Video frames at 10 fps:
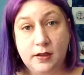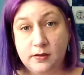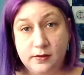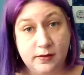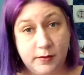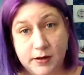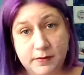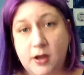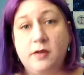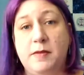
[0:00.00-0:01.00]
This is what I'm
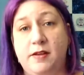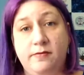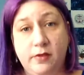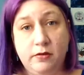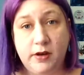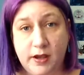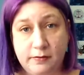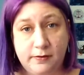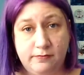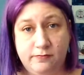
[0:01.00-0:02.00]
talking about. Floaty
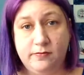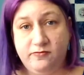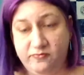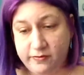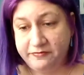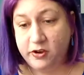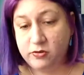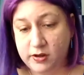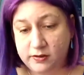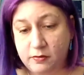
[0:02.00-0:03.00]
house.
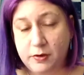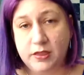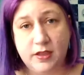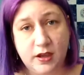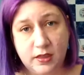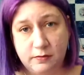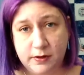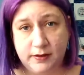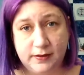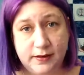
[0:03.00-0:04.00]
focus on one thing, and then
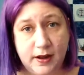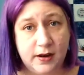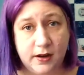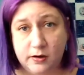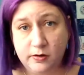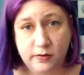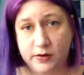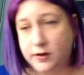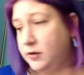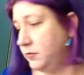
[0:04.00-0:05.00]
once it's done, I don't know what
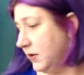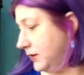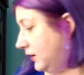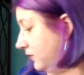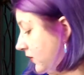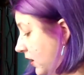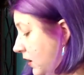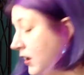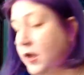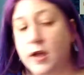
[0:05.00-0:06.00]
to do with myself.
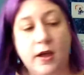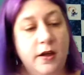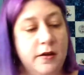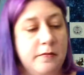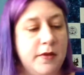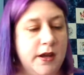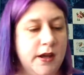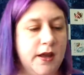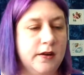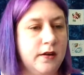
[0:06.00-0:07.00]
I
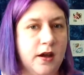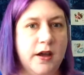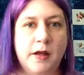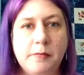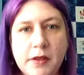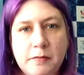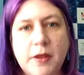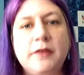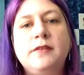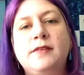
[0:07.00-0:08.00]
got a couple of
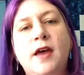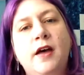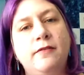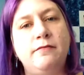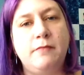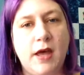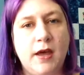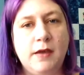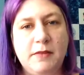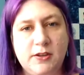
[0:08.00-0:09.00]
months of
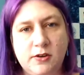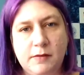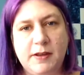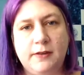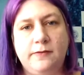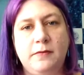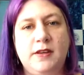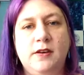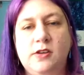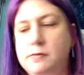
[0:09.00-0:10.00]
my mystery bits from
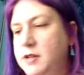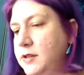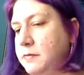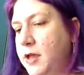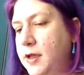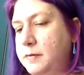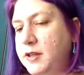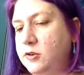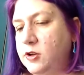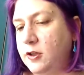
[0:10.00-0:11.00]
Stitching Bits and Bobs.
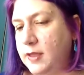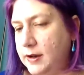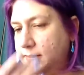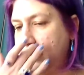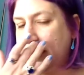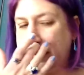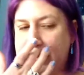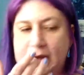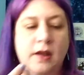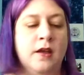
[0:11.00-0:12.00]
I'll show you that in a second.
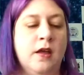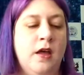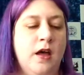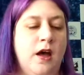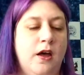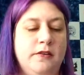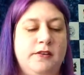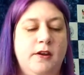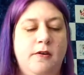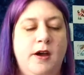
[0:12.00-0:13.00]

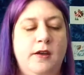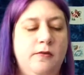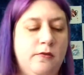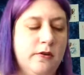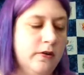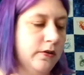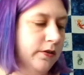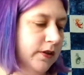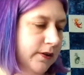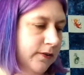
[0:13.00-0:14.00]
Also, I ordered
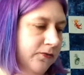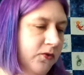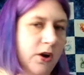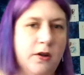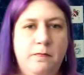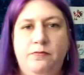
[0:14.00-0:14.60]
this from